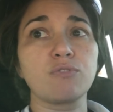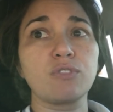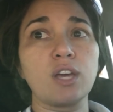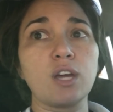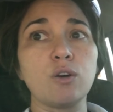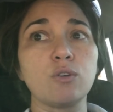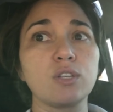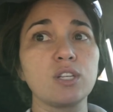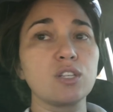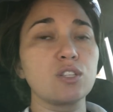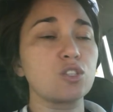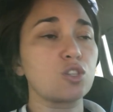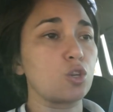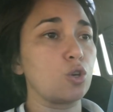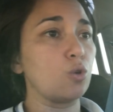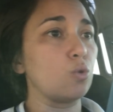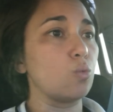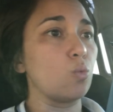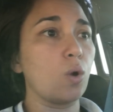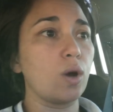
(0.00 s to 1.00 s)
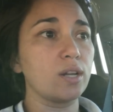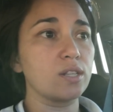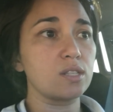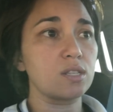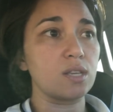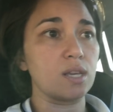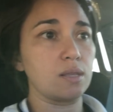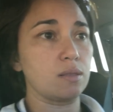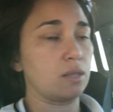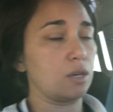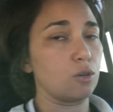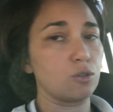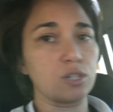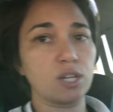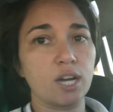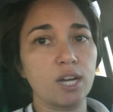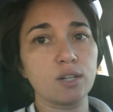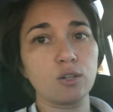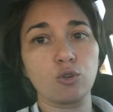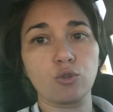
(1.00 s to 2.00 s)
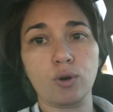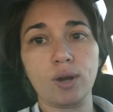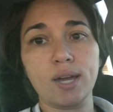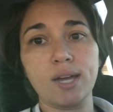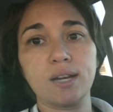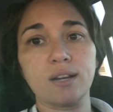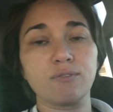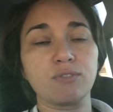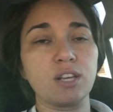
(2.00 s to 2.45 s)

if they only scoot once and they're done, great.